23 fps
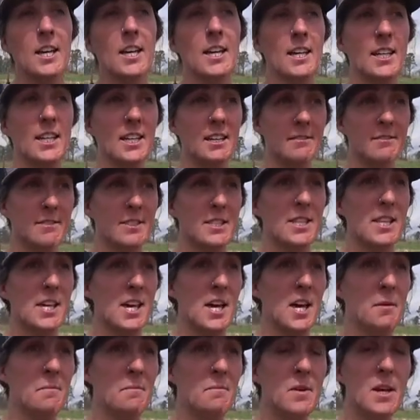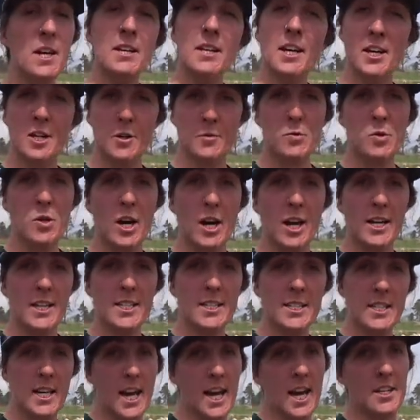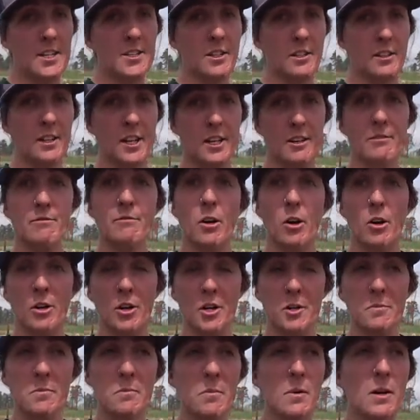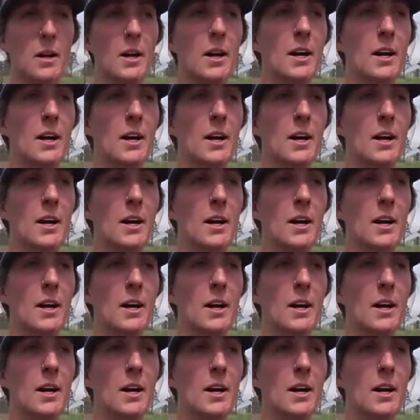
It gives them an enterprise to add to their farm.